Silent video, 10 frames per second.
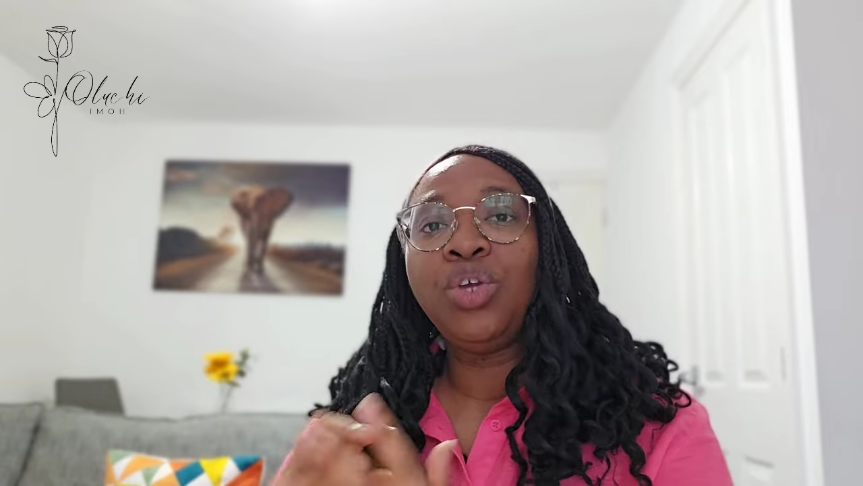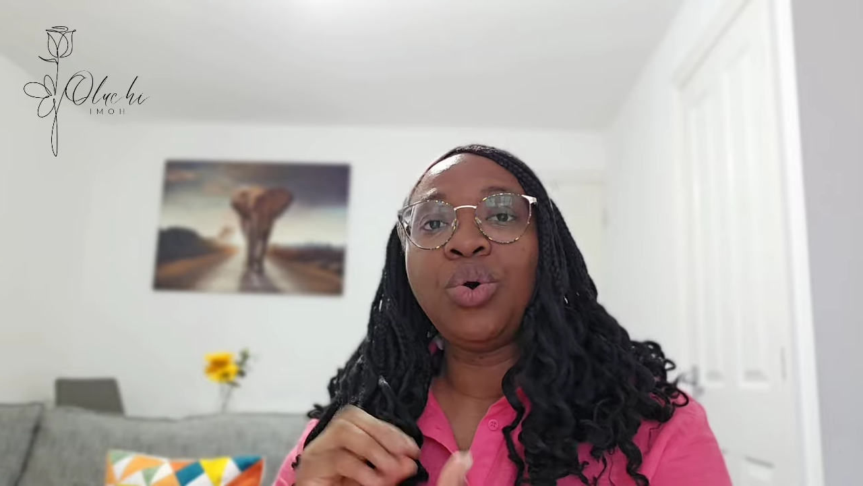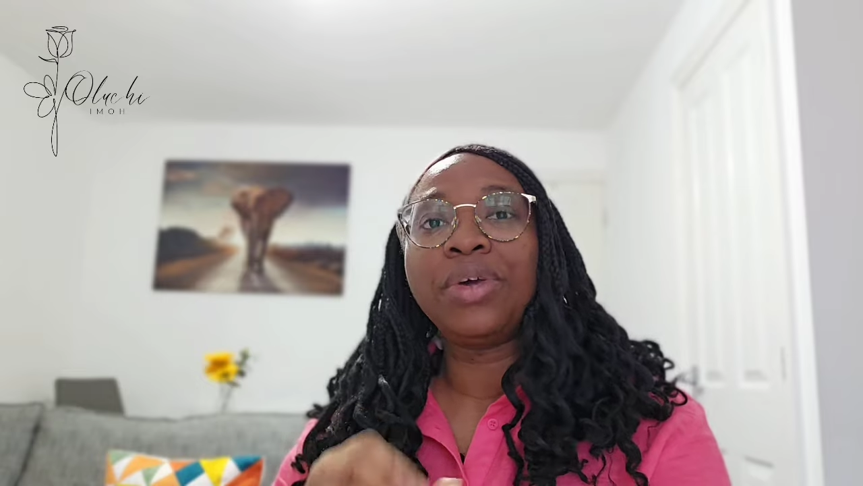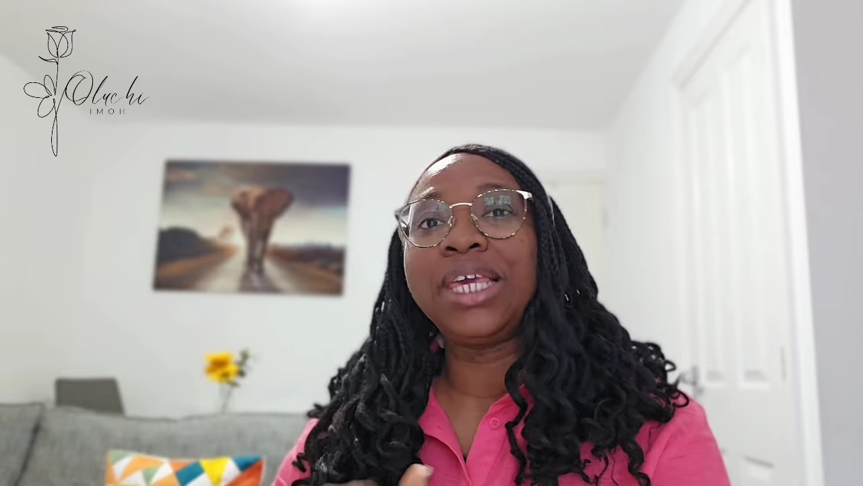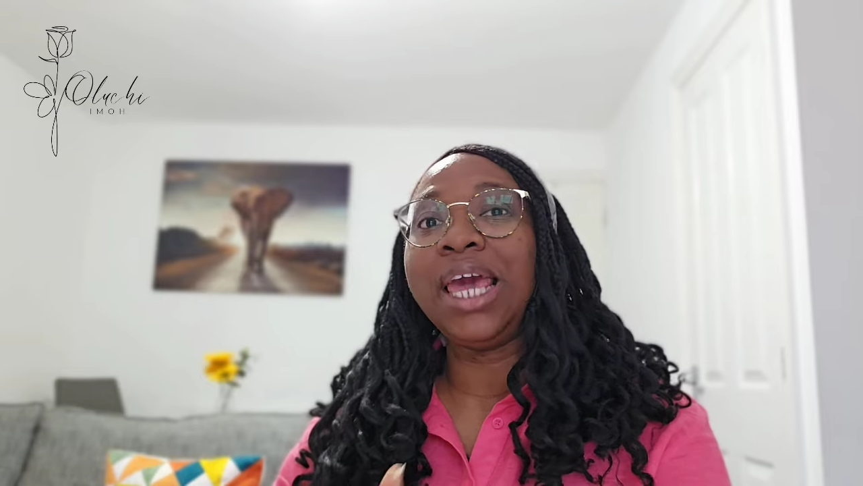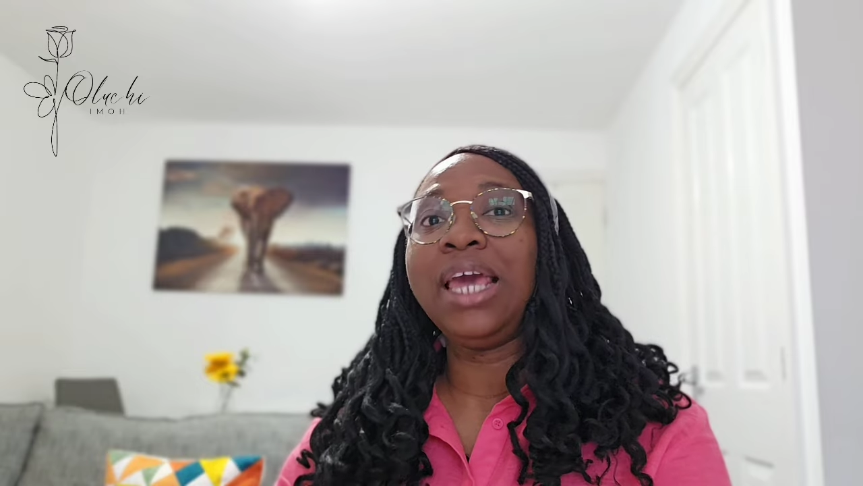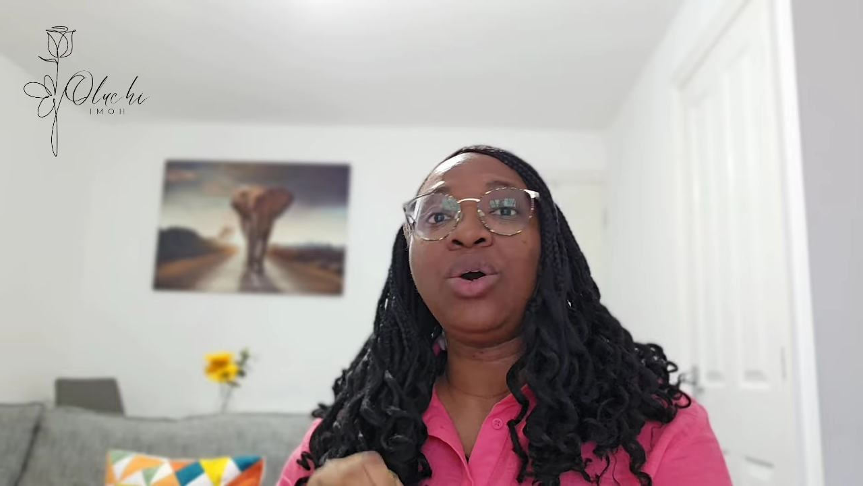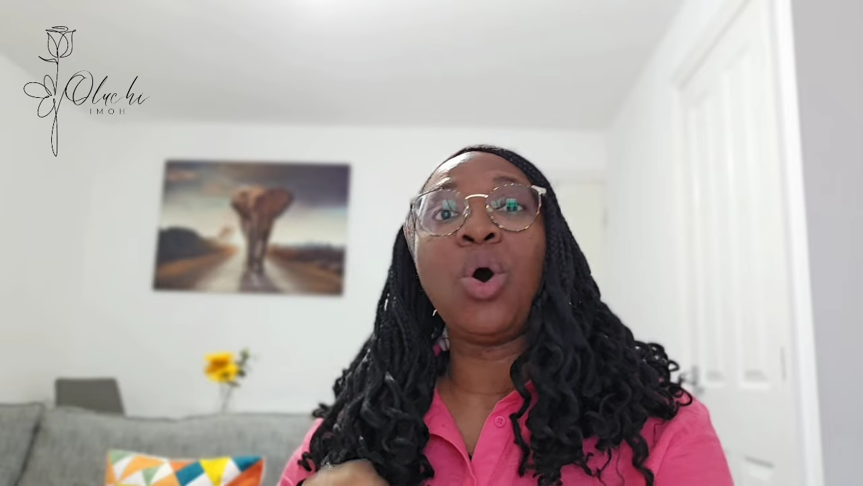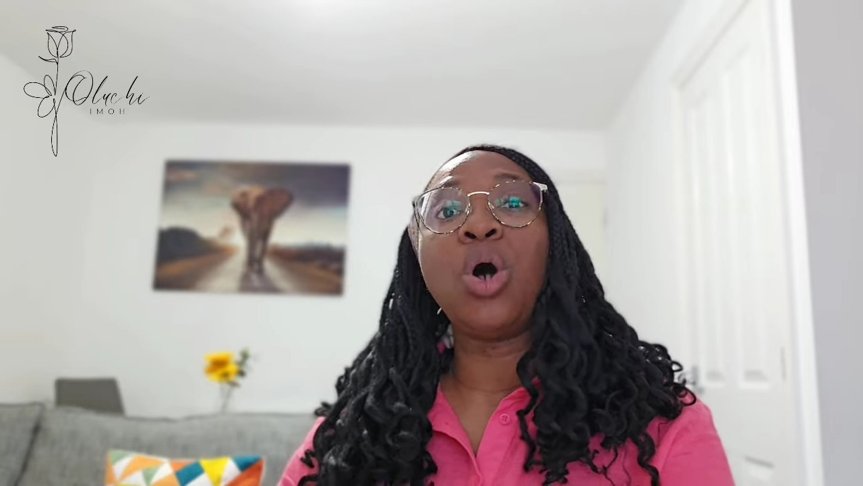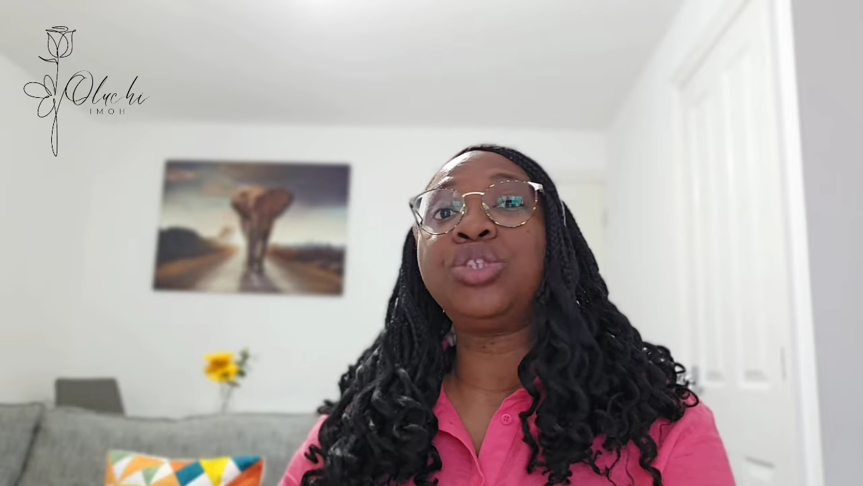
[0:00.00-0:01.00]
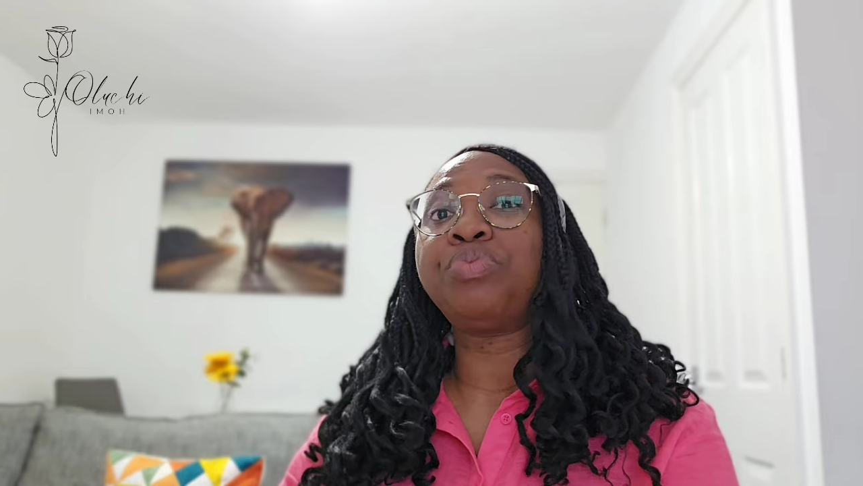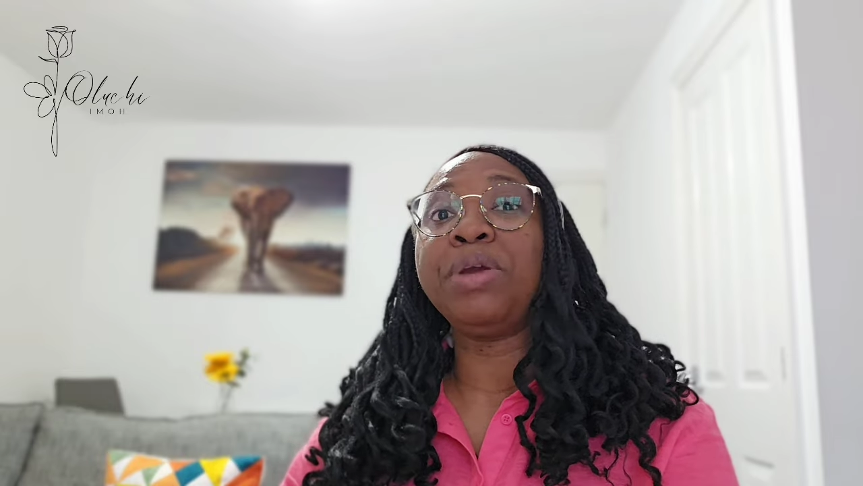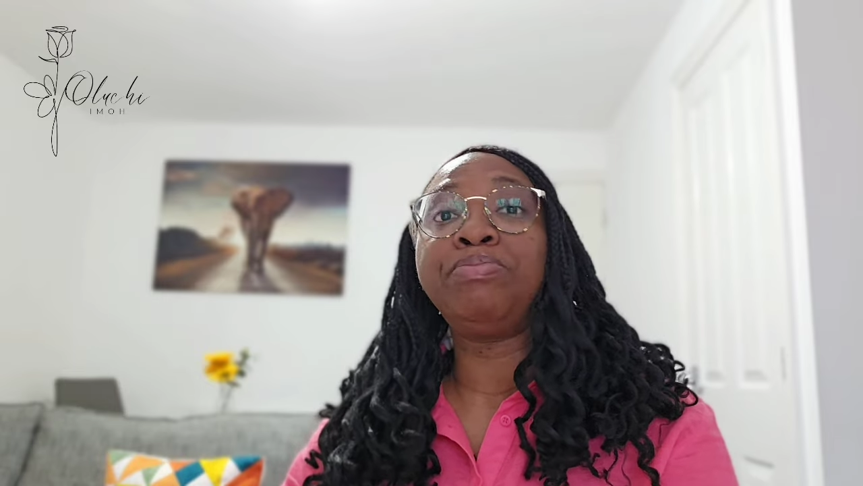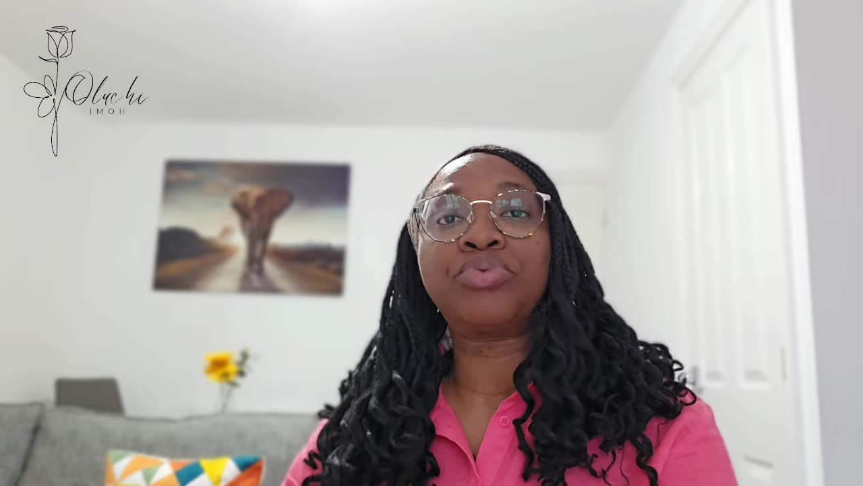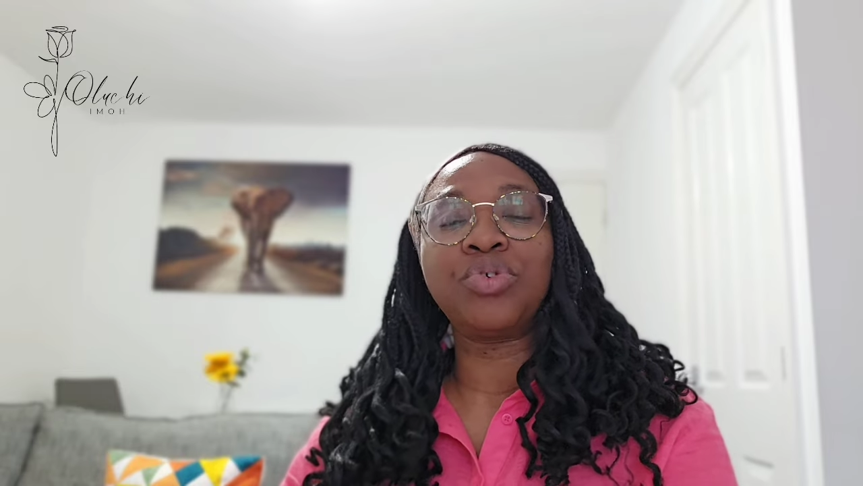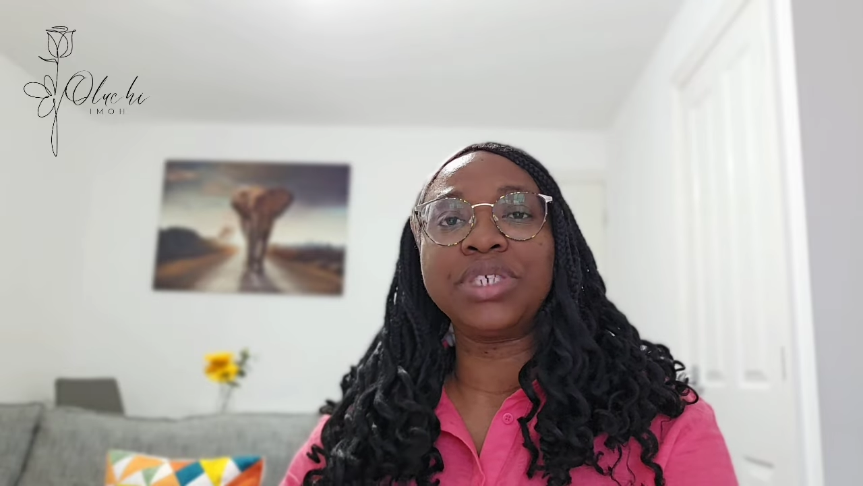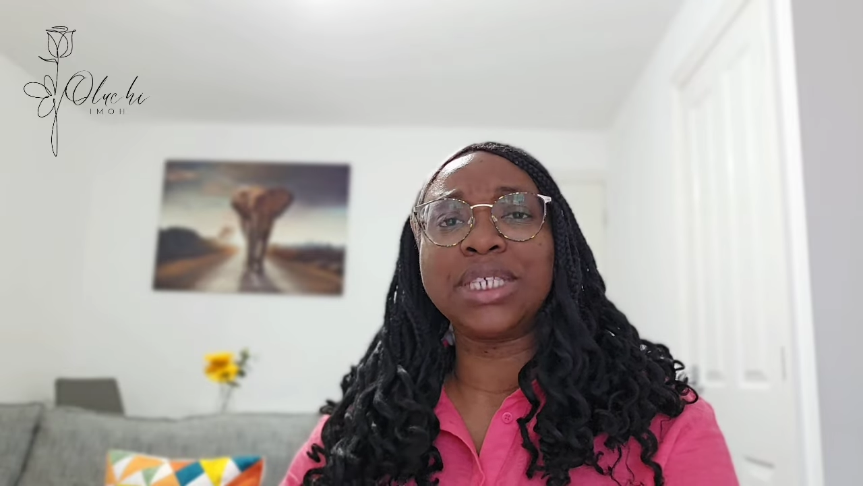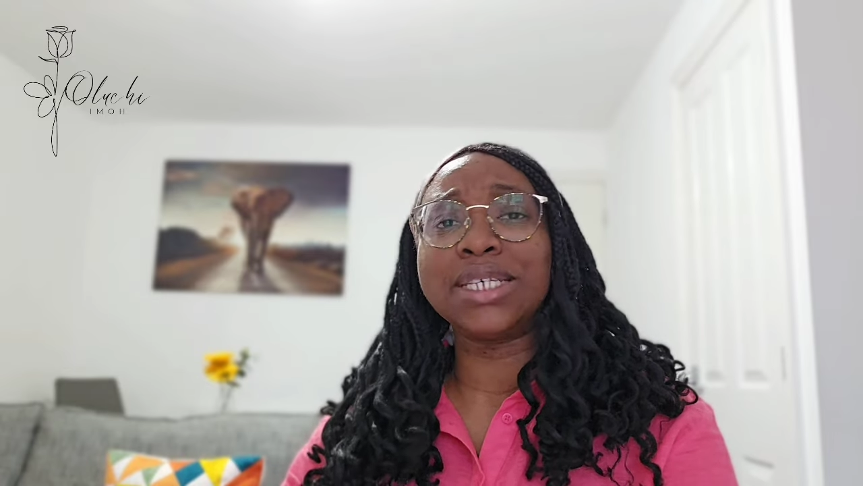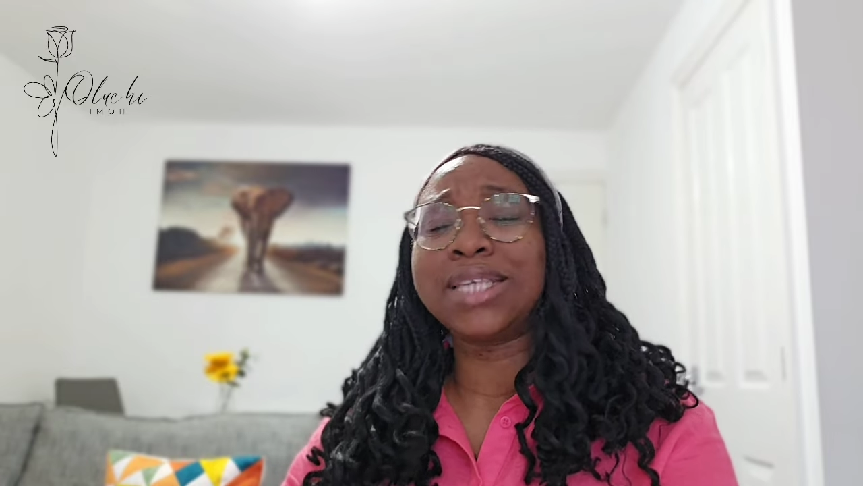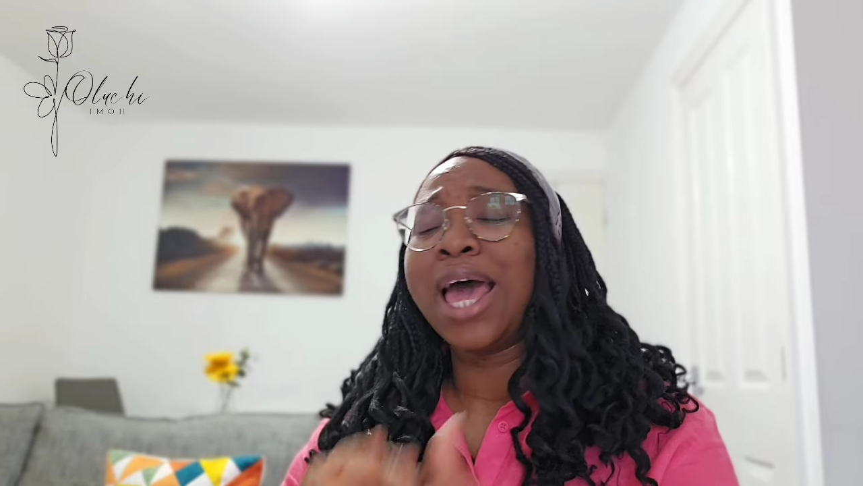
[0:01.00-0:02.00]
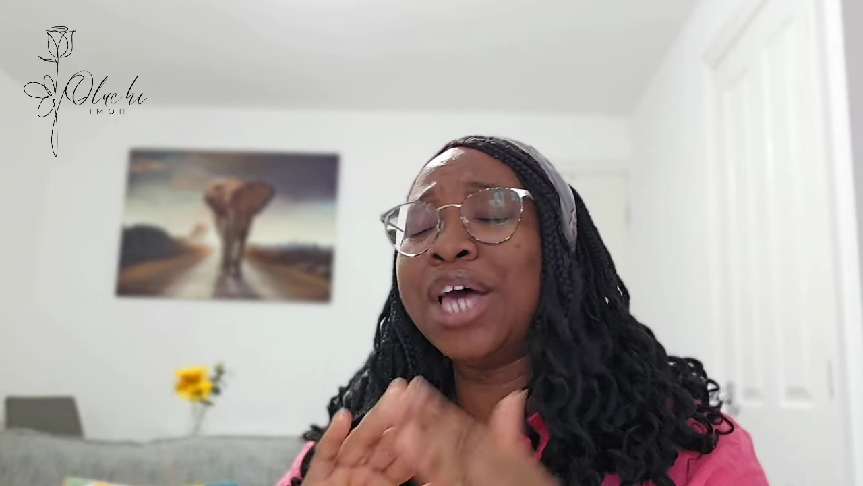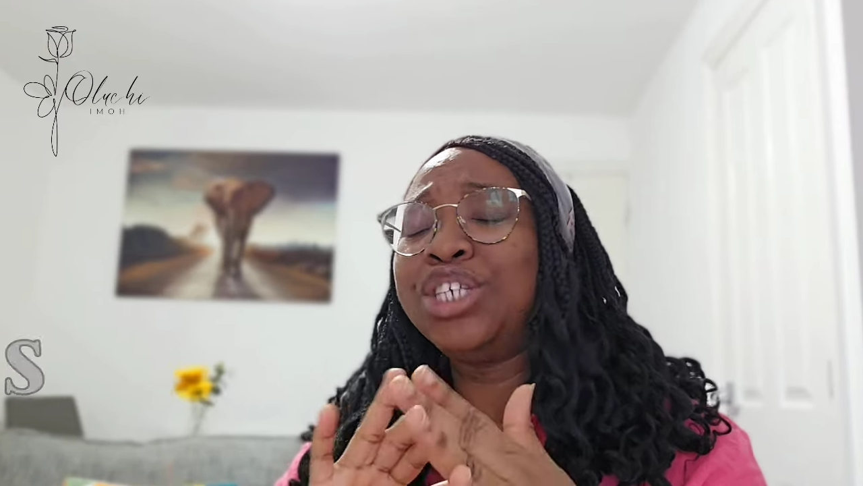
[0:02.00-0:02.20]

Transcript: your cake ordering process